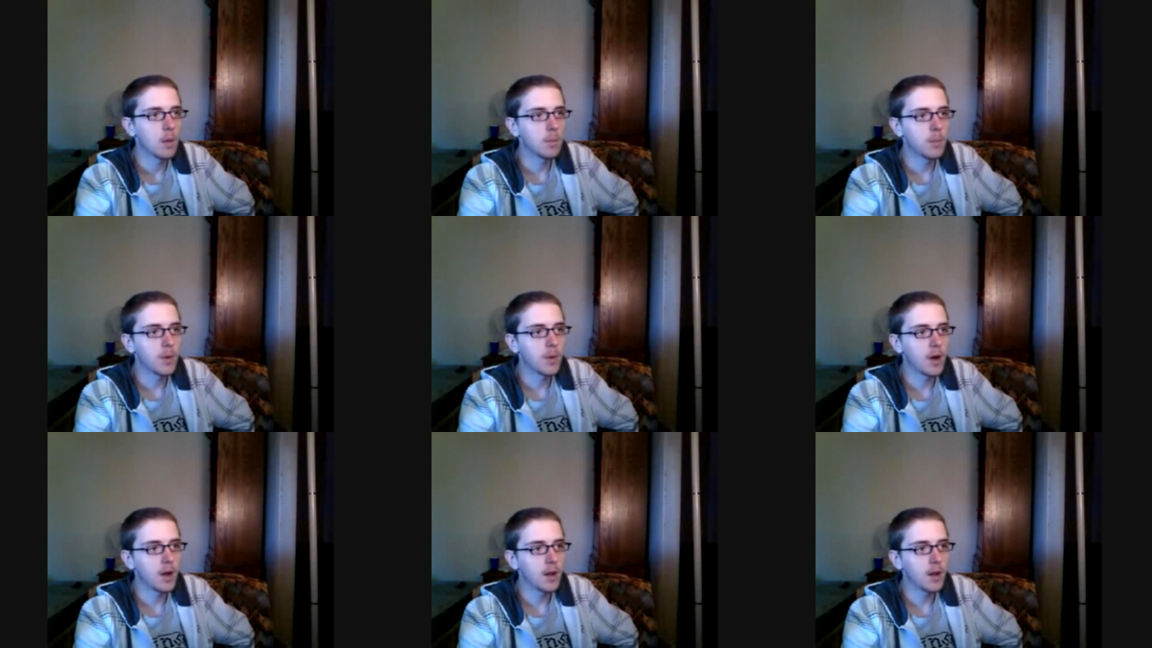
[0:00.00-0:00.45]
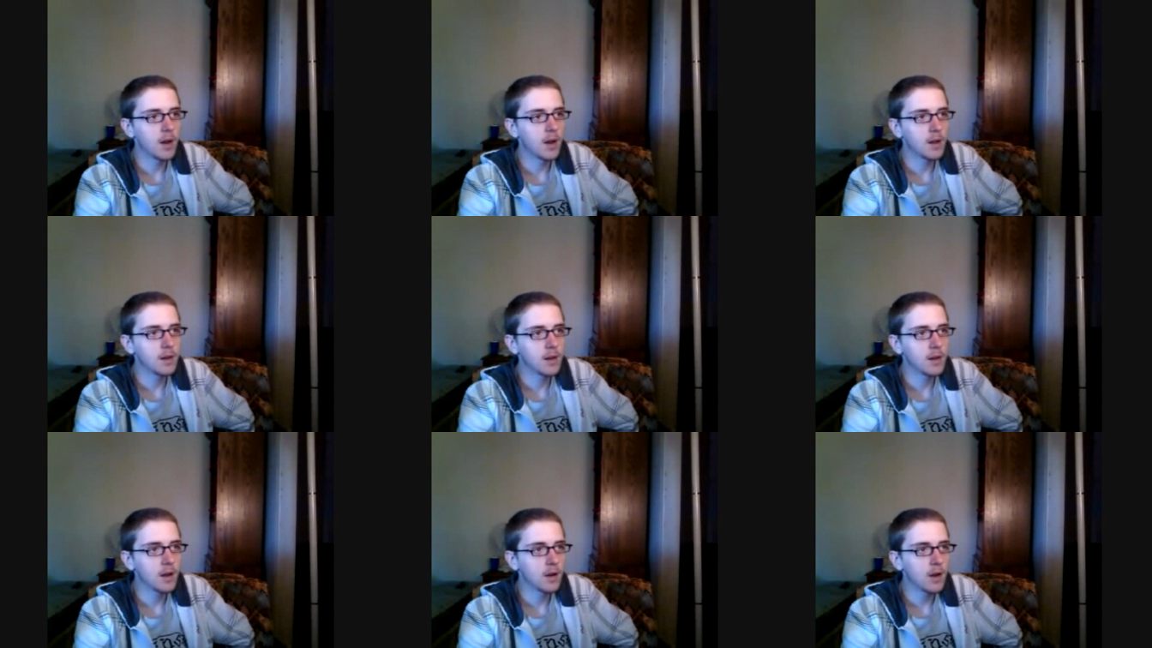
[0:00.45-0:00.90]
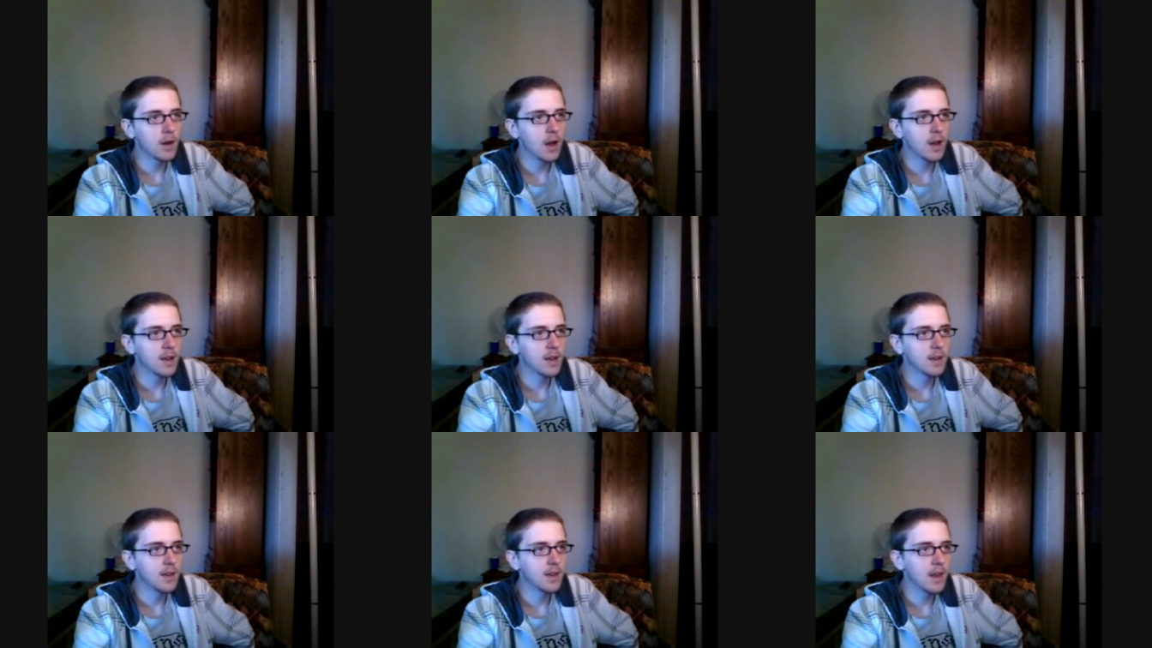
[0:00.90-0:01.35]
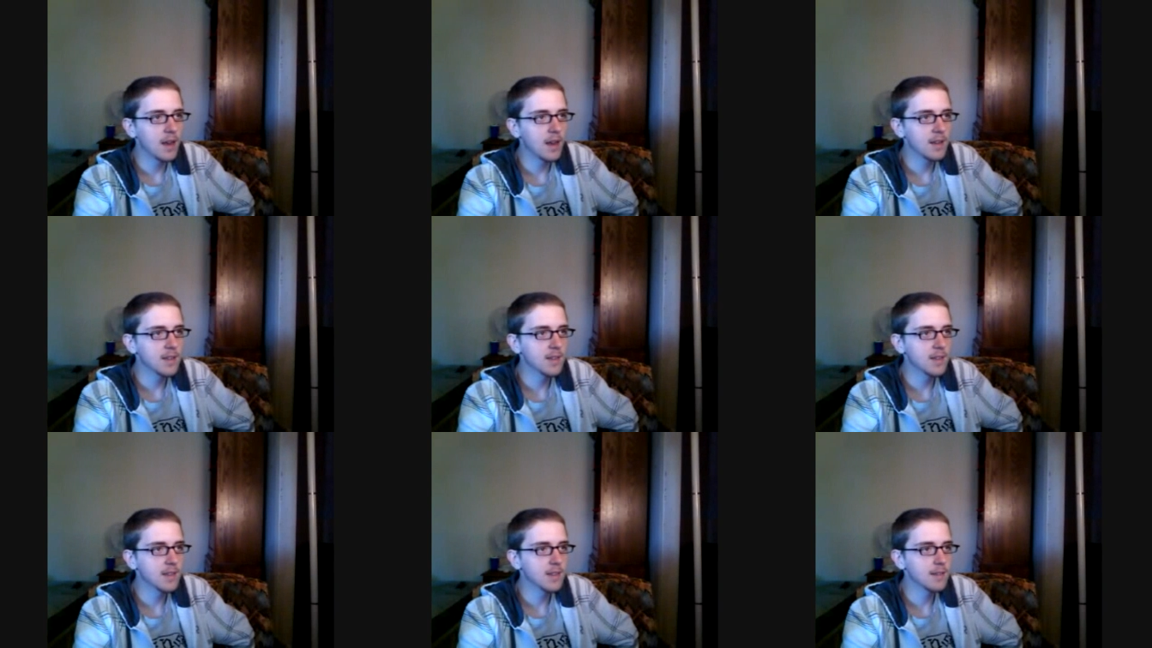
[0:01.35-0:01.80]
But, you know, I
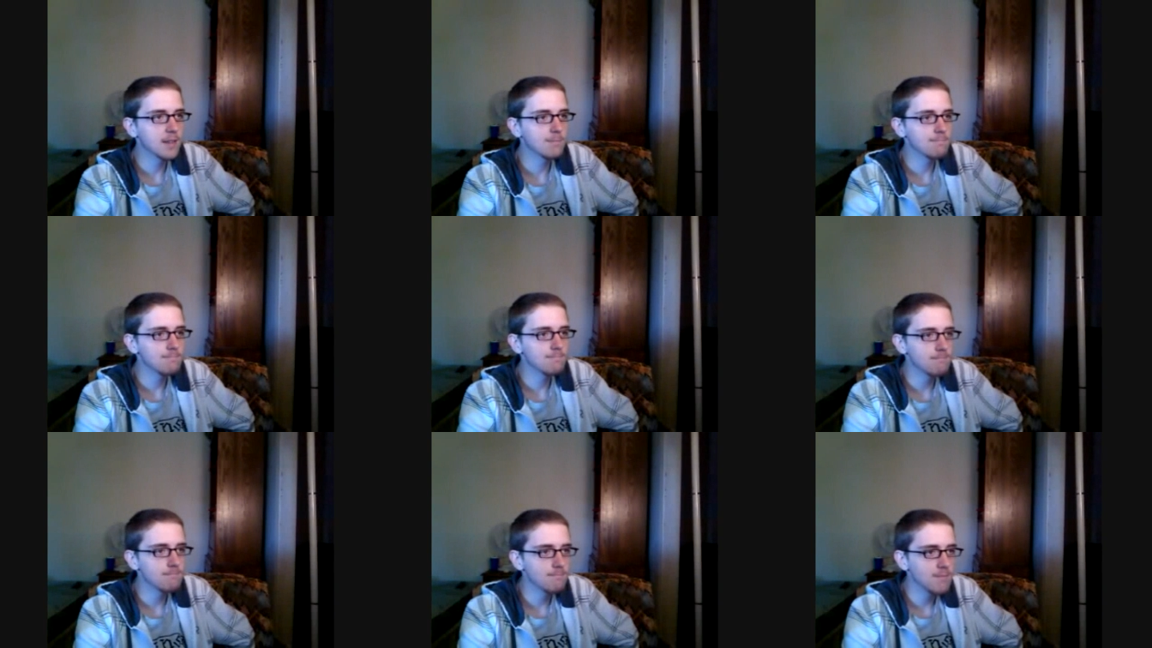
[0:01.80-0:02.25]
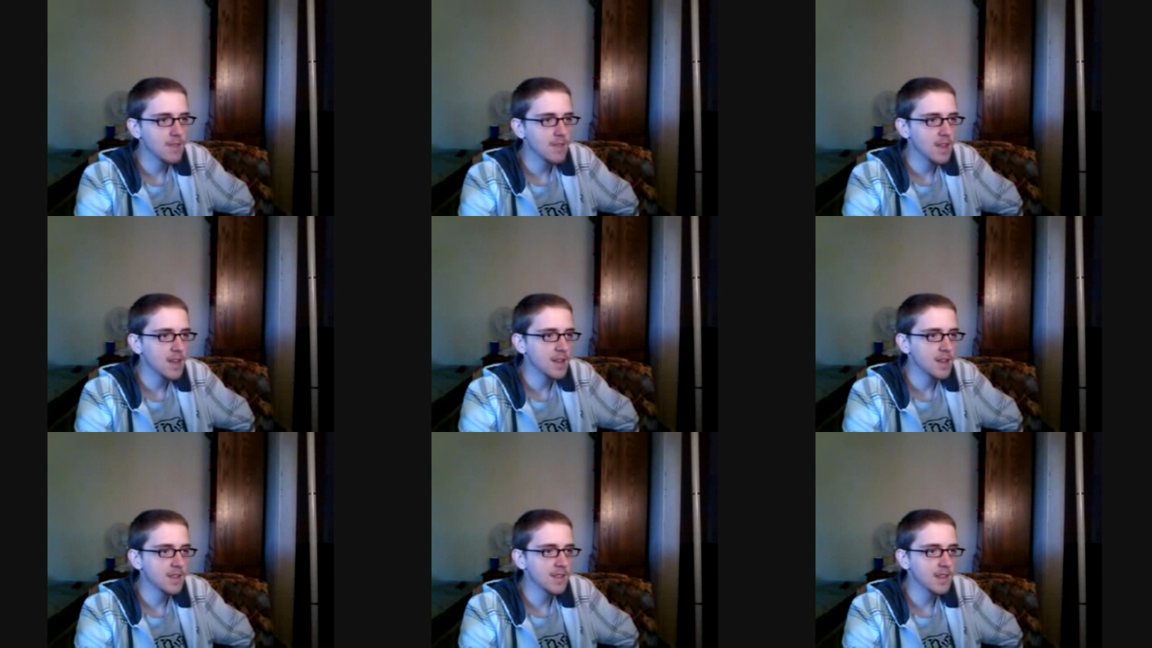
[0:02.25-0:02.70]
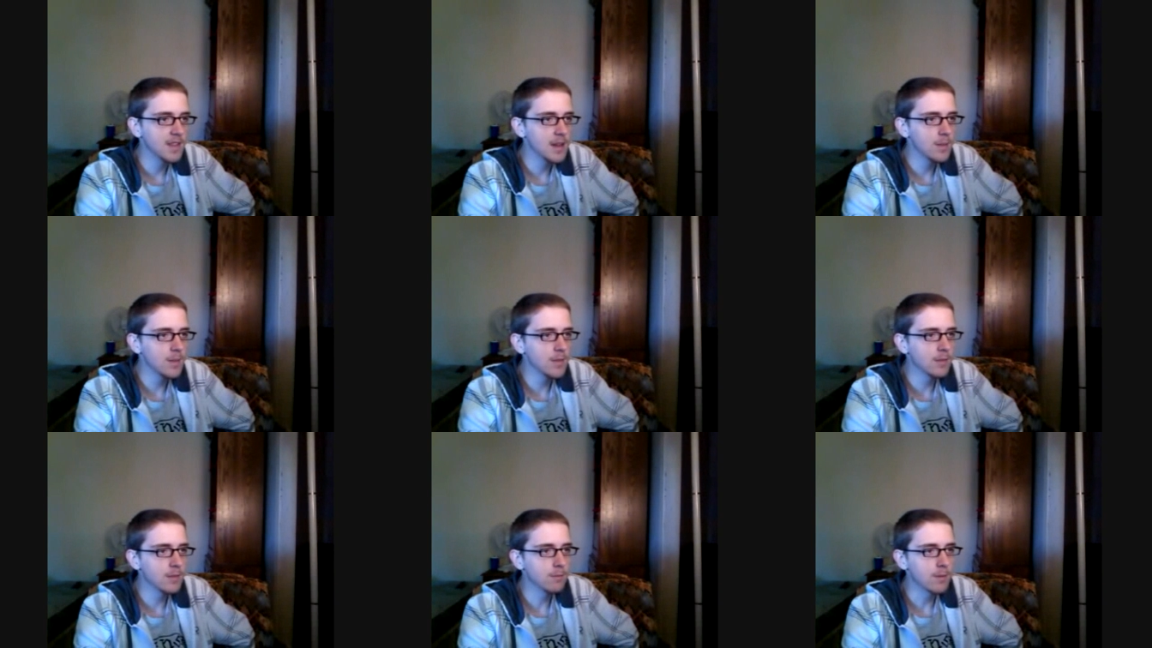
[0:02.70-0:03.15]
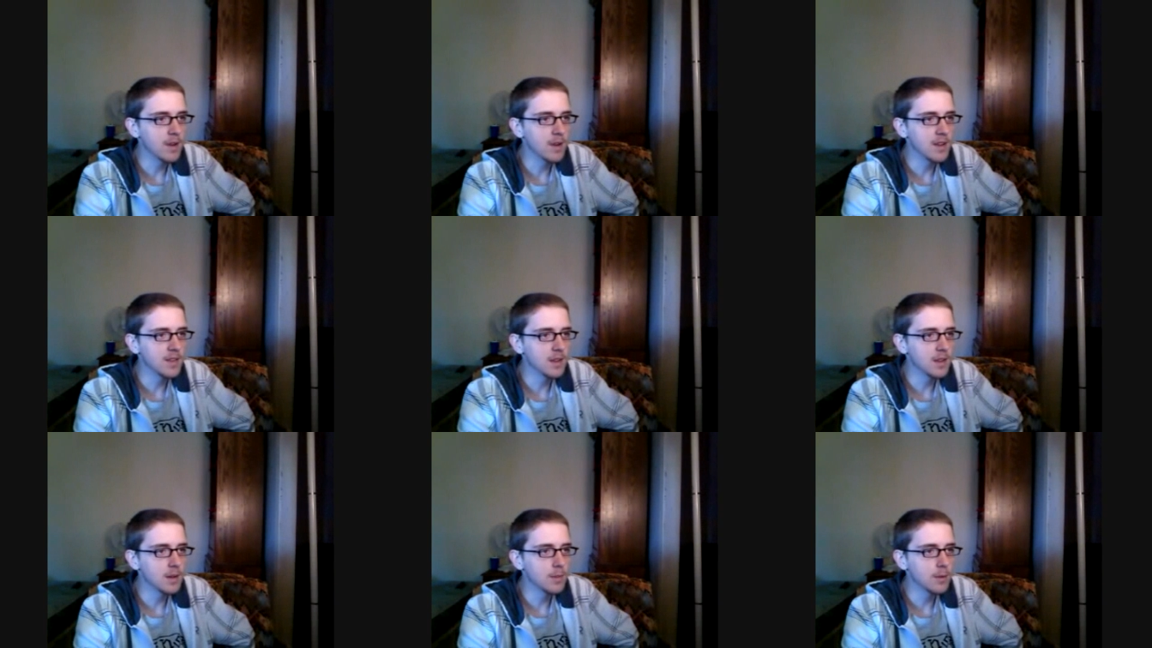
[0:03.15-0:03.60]
guess it seems
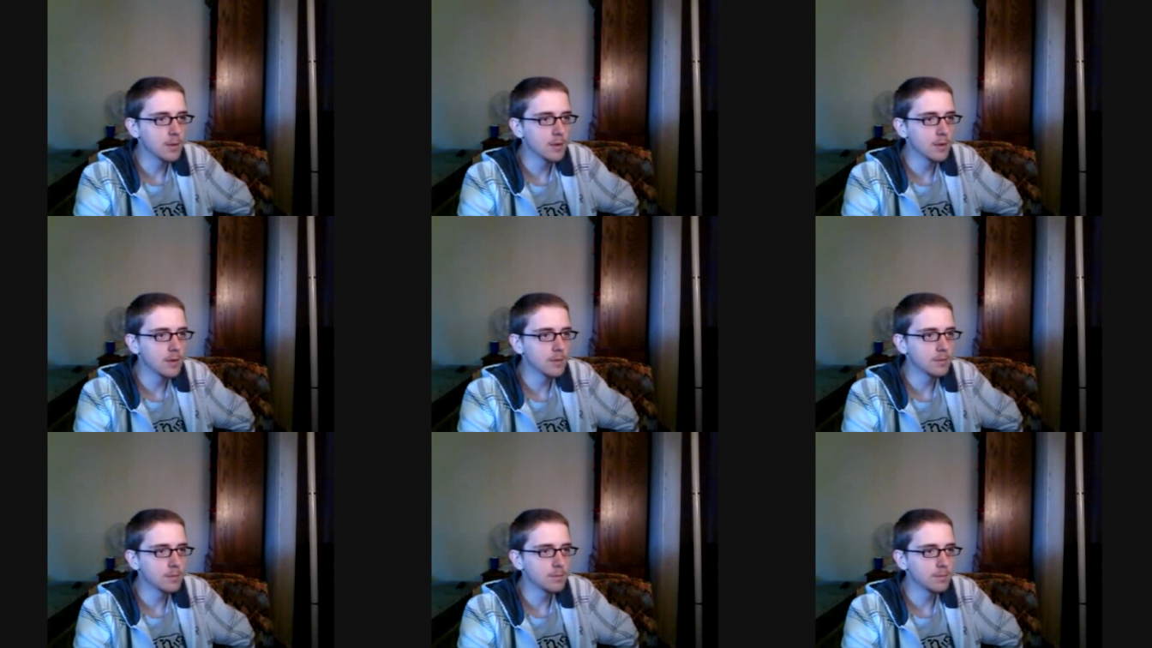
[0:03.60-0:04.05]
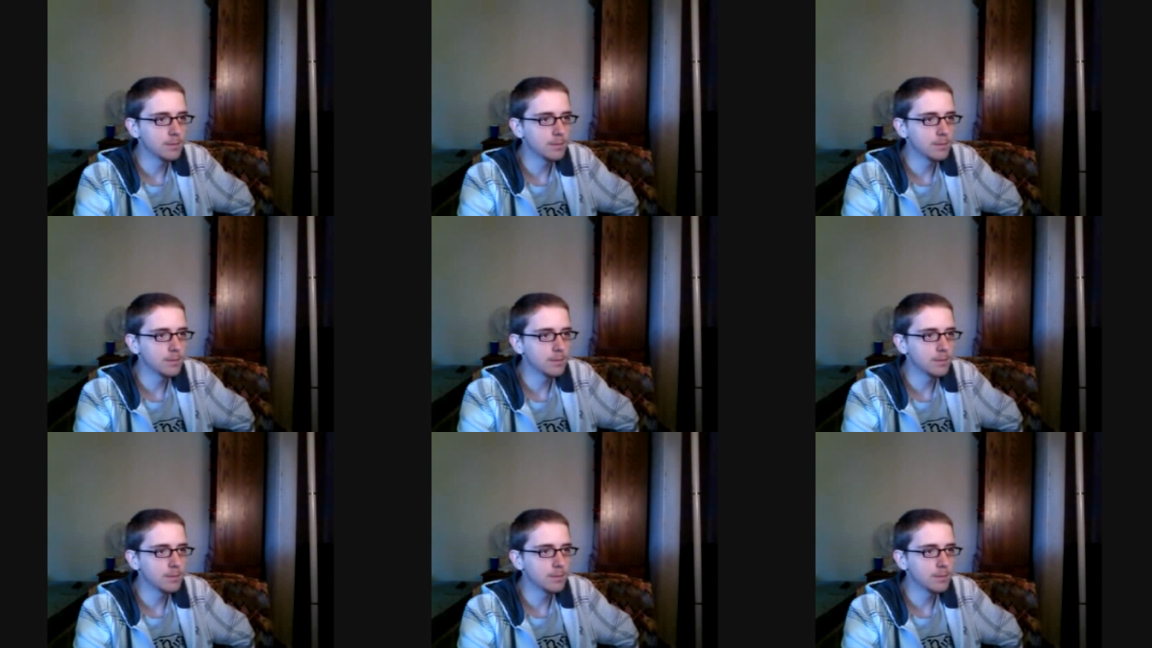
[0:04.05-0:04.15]
reasonable,